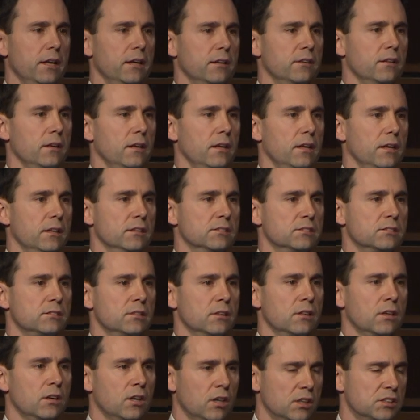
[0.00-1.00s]
it is
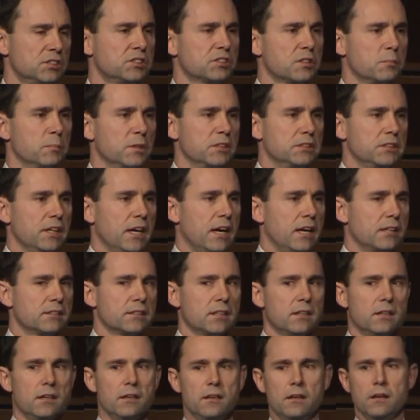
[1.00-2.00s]
customer
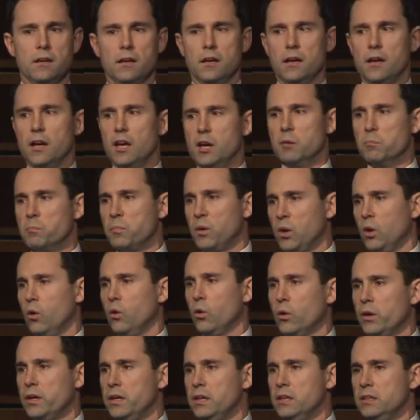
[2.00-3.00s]
data,
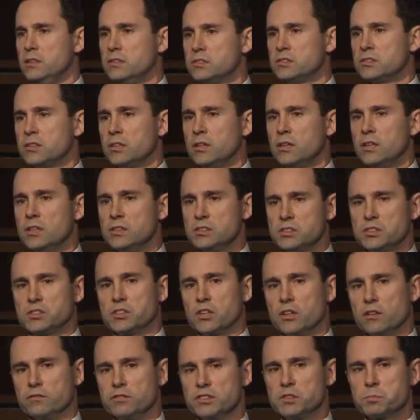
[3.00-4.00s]
employees,
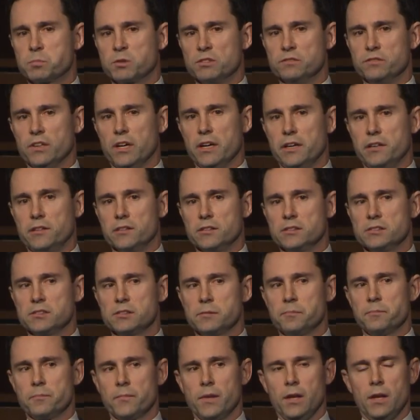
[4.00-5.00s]
service providers.
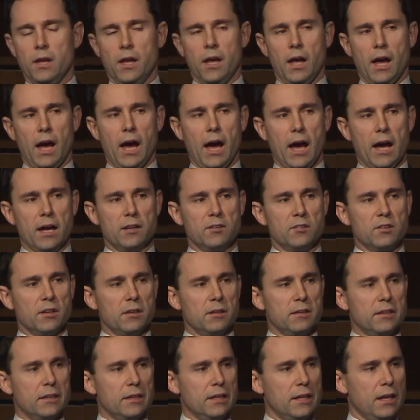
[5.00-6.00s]
And
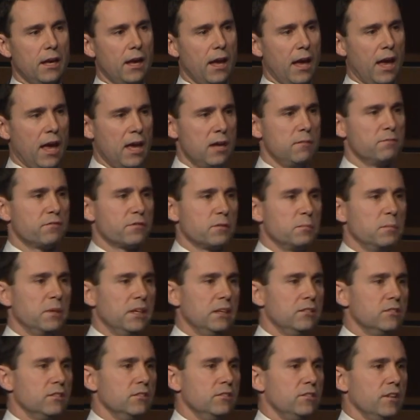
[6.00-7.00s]
the aim for
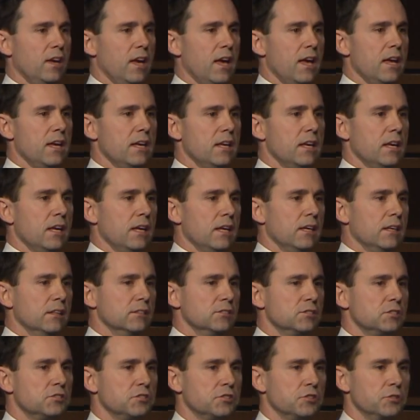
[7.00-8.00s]
me today
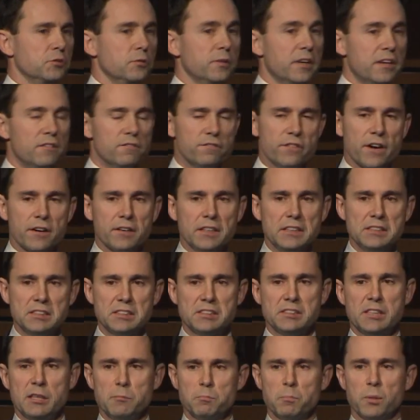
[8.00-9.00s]
is to, in very
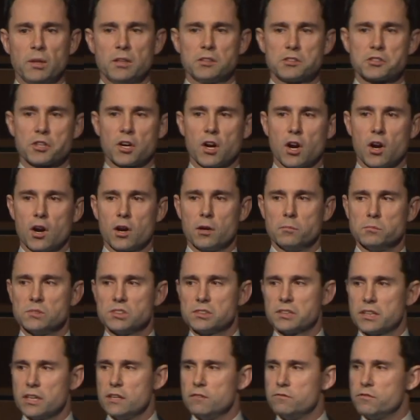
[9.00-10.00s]
simple
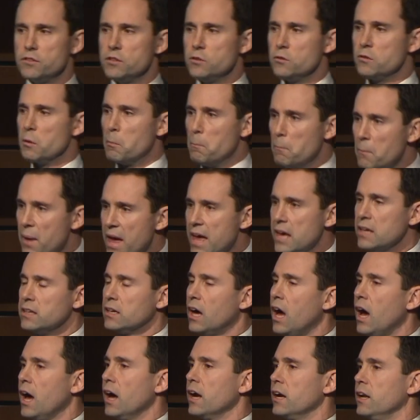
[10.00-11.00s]
terms, give you the main
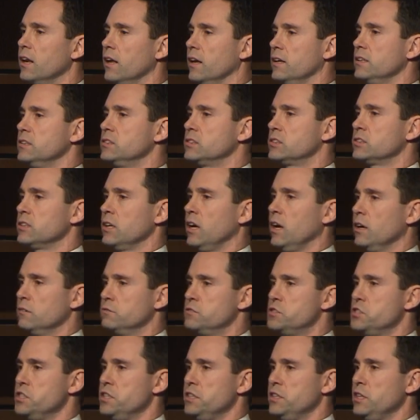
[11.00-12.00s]
highlights of
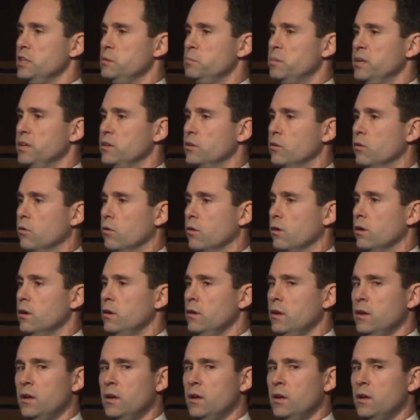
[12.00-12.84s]
GDPR